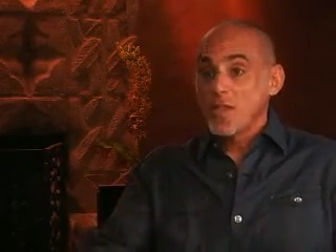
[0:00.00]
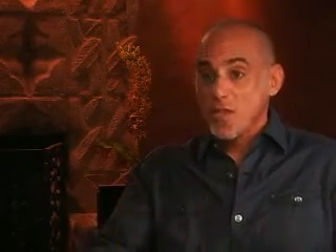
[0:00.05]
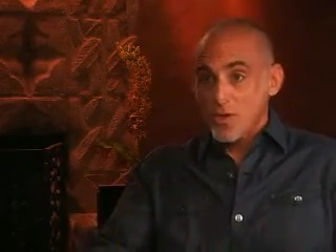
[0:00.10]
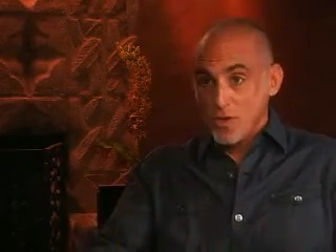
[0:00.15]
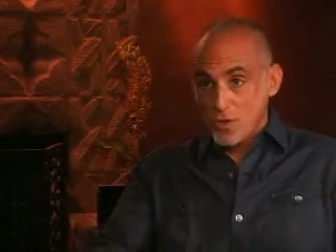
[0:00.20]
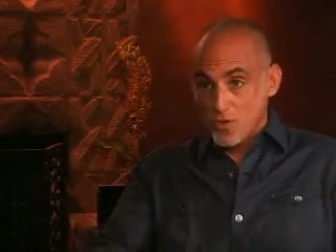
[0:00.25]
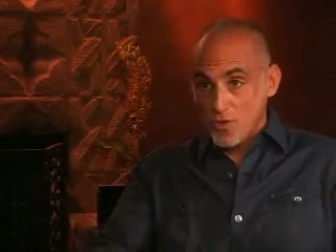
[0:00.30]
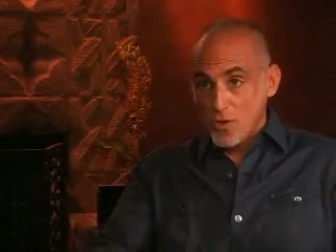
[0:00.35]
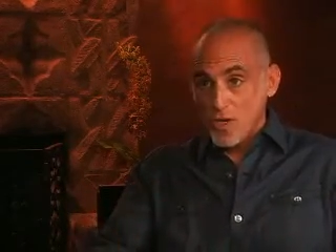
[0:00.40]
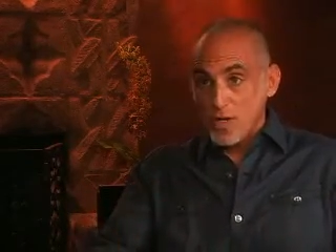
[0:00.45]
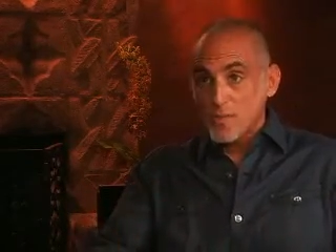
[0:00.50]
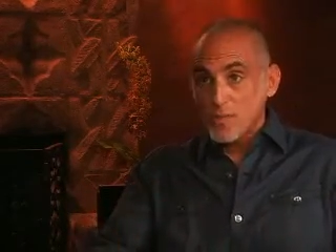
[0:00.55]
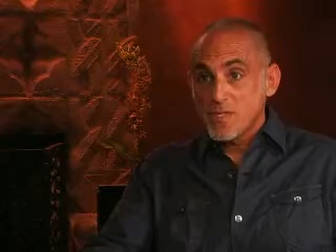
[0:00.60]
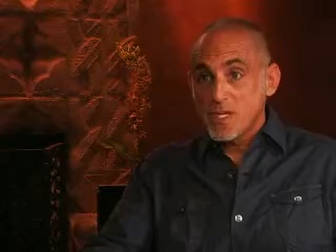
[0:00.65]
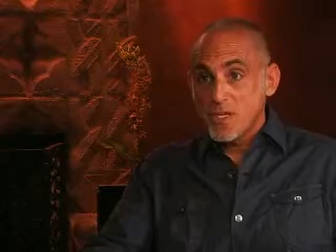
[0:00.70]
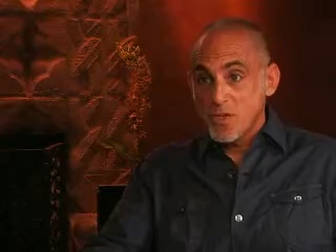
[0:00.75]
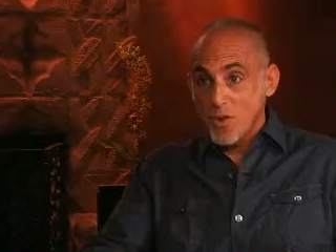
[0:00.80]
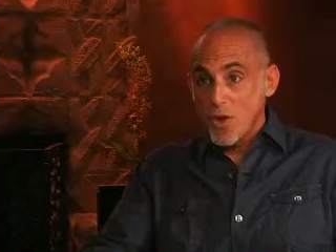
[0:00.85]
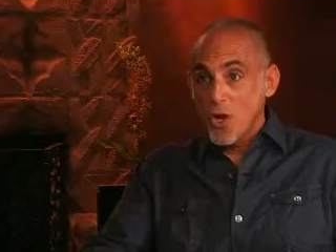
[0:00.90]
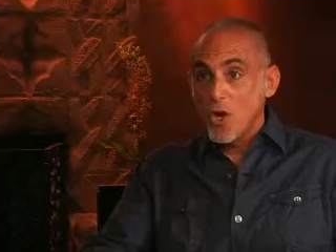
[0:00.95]
your dreams
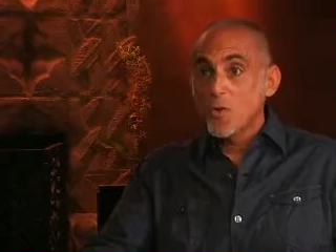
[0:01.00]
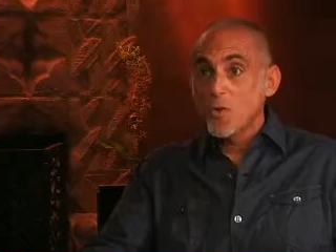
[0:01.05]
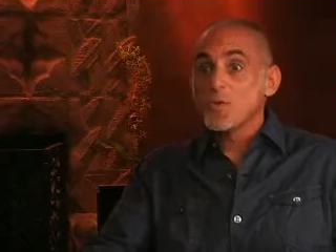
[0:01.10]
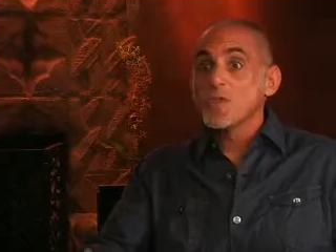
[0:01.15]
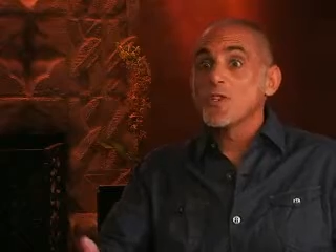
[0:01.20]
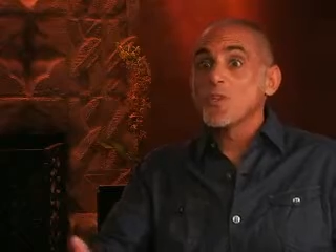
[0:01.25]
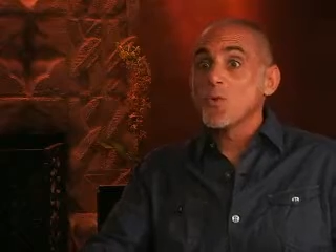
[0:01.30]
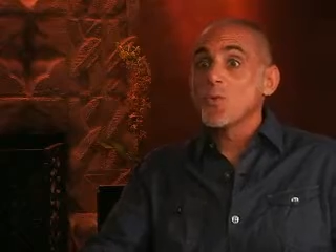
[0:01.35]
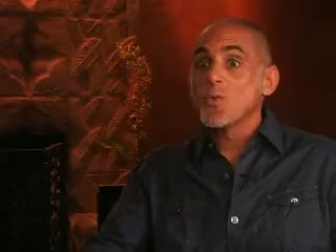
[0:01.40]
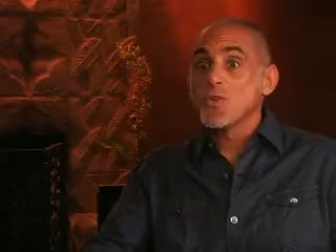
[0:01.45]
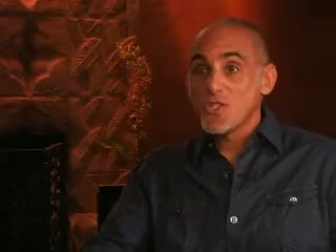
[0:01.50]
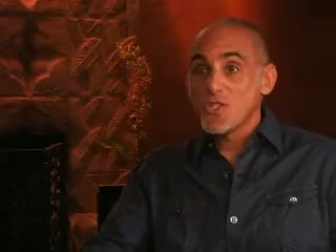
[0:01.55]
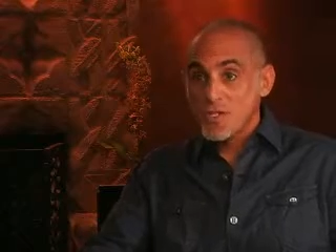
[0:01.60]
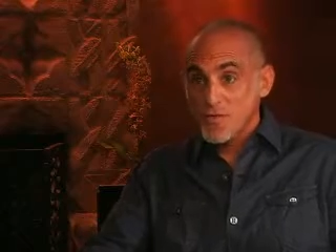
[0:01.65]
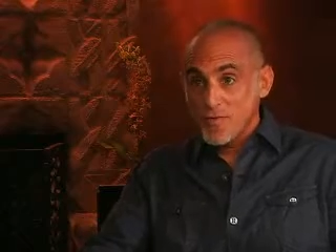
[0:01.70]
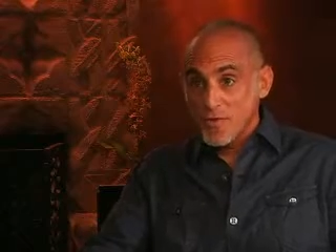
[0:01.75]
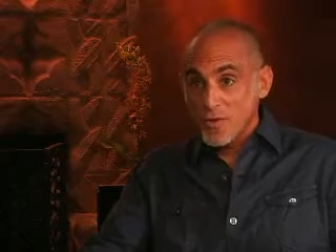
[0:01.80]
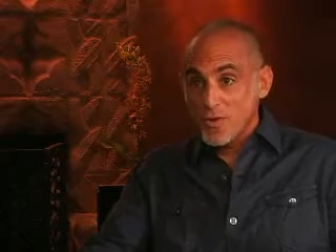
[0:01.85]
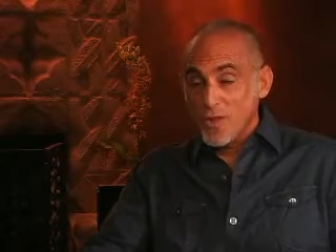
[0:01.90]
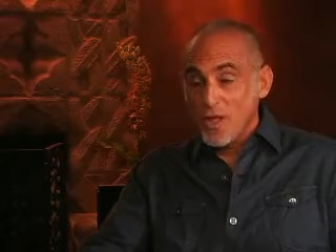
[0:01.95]
and your hopes and your wishes
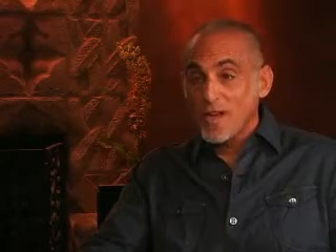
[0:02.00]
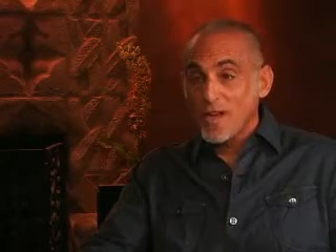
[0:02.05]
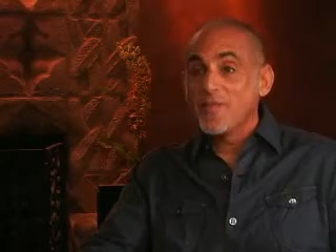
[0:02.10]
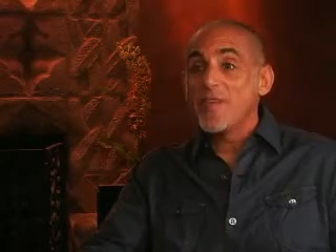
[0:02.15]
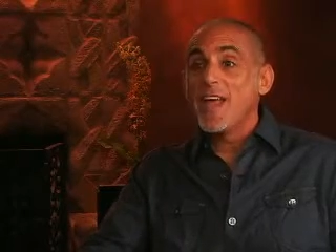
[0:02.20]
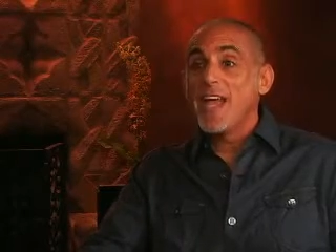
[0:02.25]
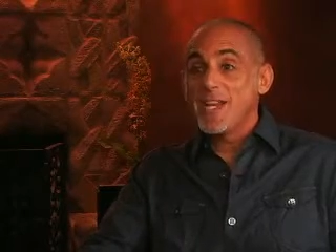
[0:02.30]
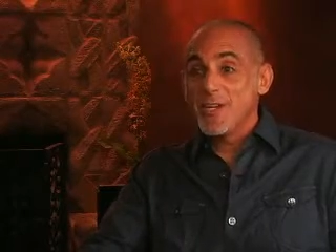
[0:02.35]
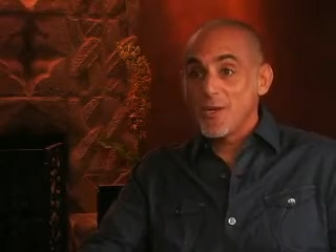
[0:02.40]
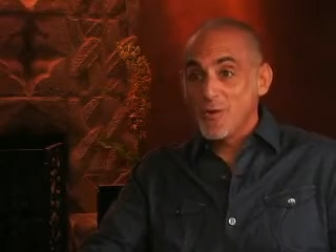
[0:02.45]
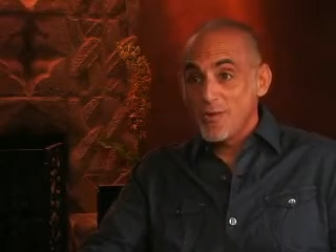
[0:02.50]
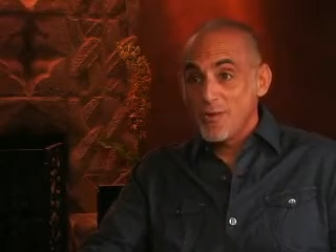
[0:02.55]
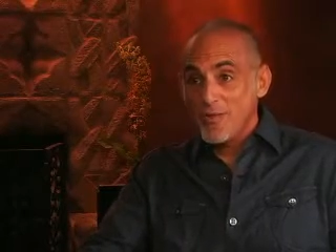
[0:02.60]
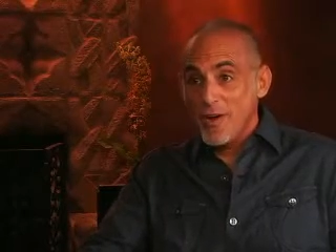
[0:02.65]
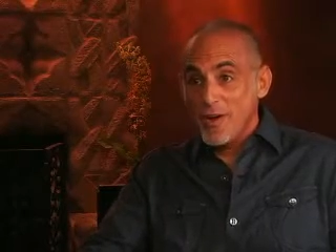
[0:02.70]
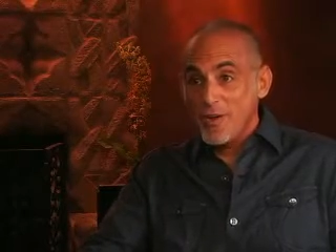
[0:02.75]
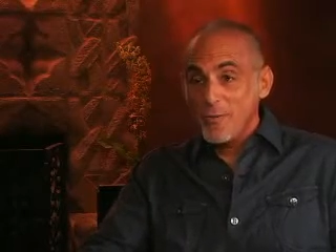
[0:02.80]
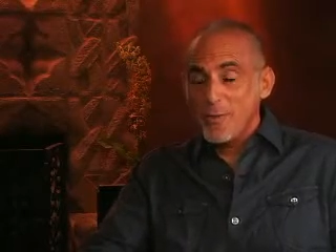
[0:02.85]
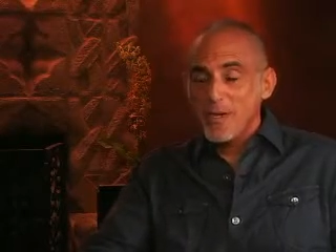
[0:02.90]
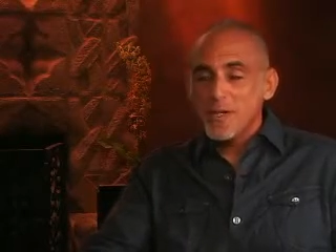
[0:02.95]
for your life and your
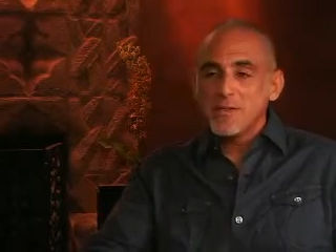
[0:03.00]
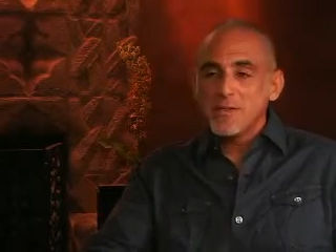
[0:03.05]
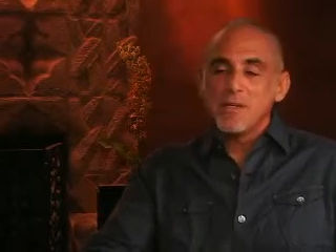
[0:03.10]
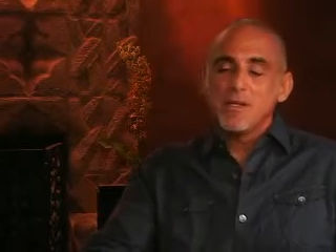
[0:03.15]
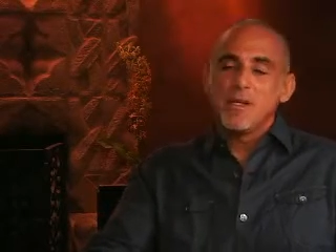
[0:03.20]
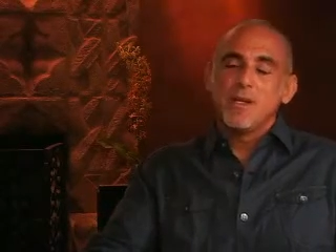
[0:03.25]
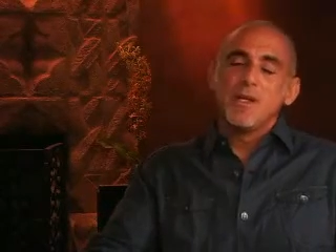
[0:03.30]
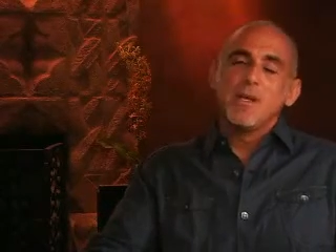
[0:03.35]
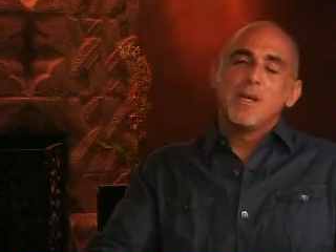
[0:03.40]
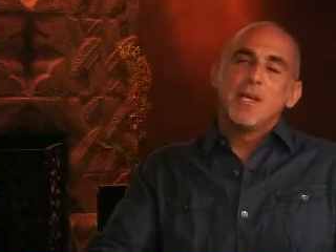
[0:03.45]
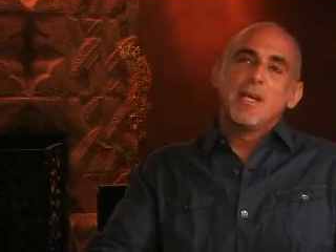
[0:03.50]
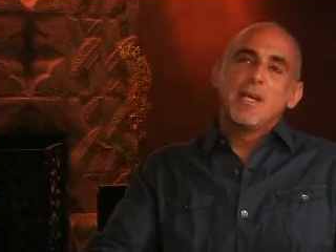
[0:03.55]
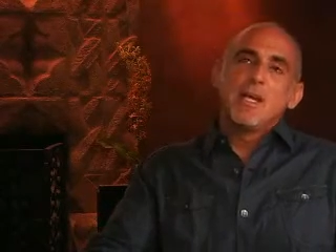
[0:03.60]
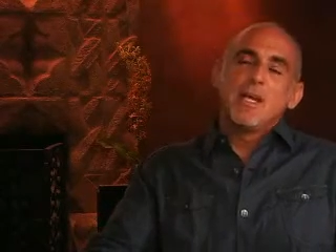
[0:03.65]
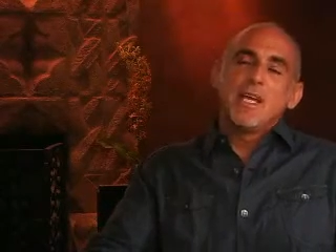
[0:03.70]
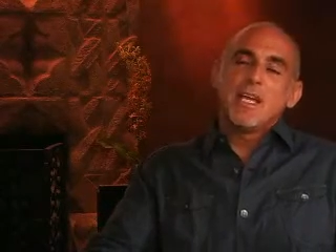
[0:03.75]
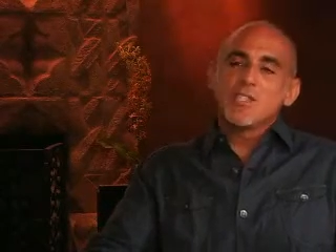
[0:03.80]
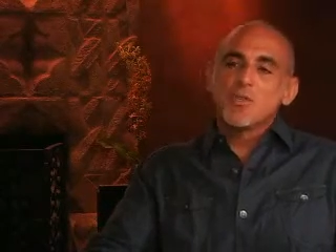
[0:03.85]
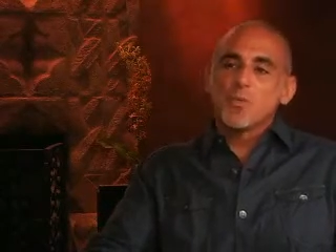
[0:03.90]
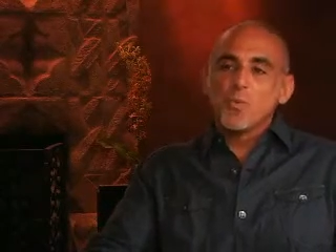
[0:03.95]
environment
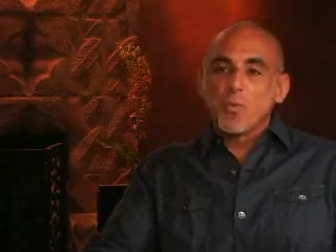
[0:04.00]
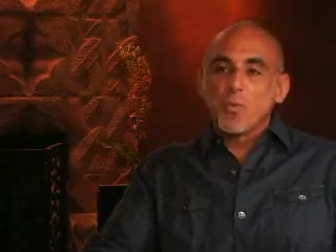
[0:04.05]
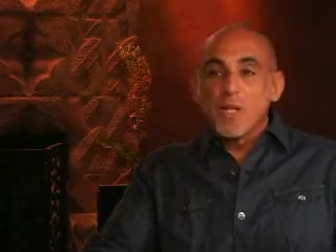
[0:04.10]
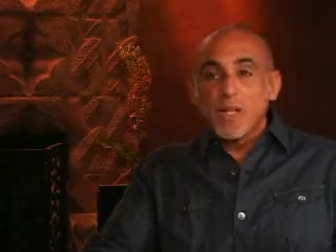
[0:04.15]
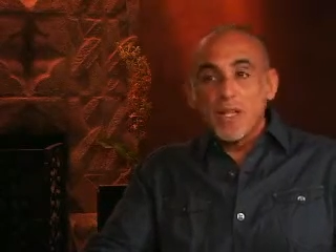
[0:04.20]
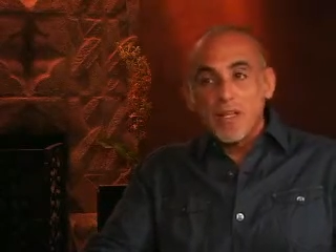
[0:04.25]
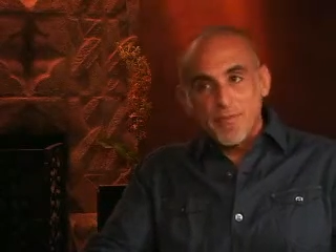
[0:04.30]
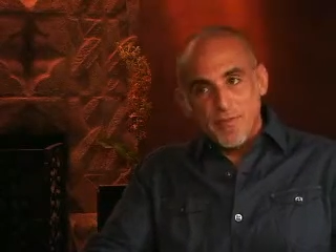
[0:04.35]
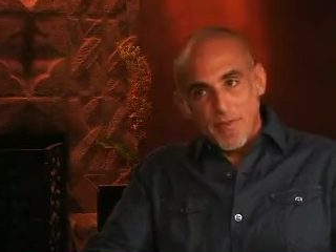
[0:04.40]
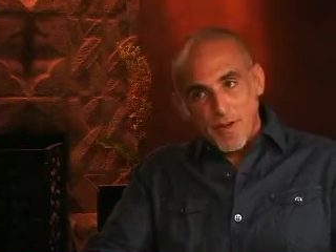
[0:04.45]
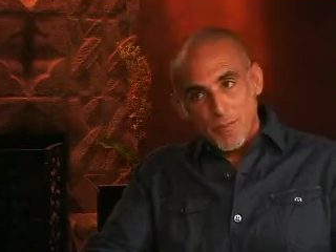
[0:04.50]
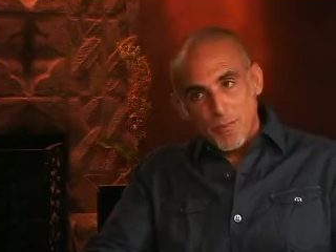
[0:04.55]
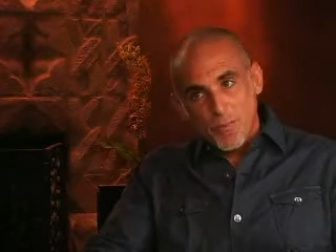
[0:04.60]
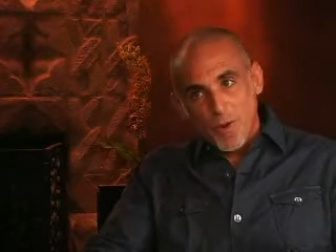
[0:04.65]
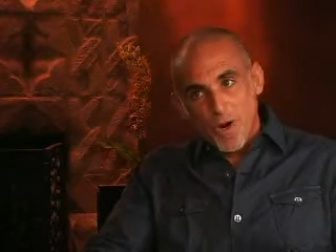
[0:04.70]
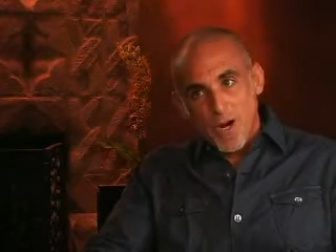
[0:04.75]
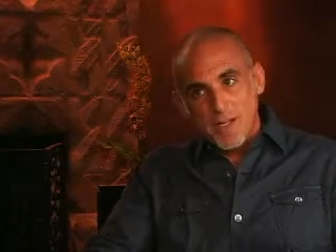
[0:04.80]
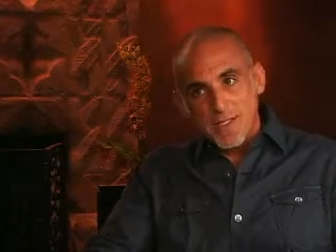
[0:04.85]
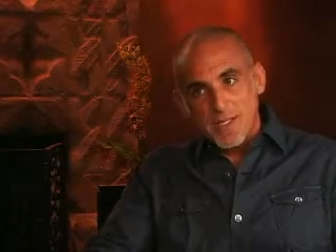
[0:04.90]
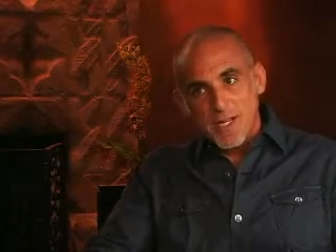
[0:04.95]
is a really fun
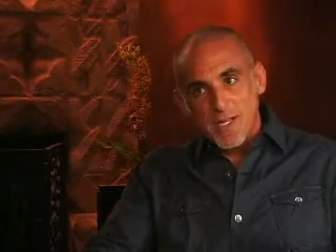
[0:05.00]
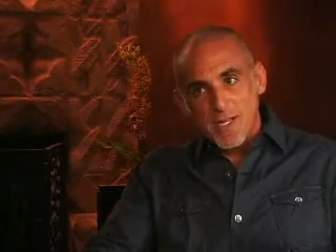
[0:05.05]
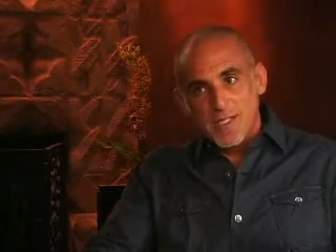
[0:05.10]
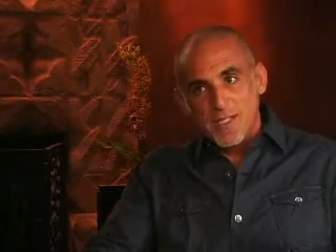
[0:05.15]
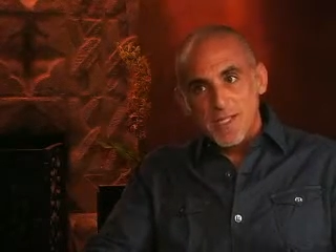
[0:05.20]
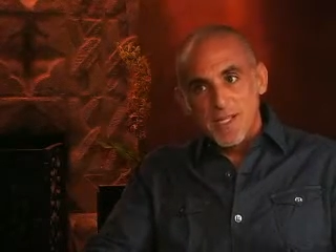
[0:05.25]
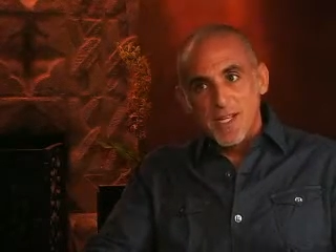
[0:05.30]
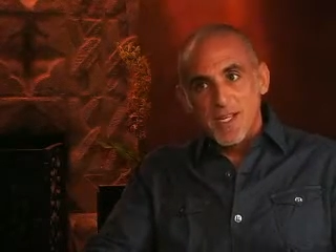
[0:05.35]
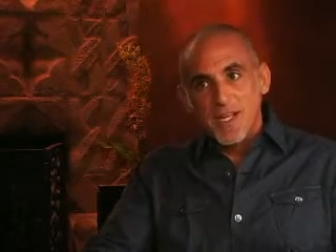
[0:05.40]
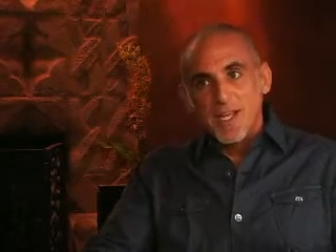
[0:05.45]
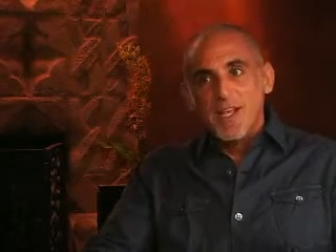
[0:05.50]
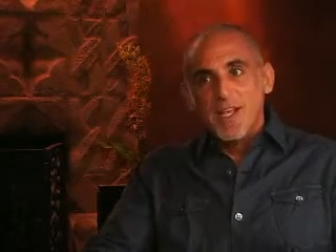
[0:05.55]
process.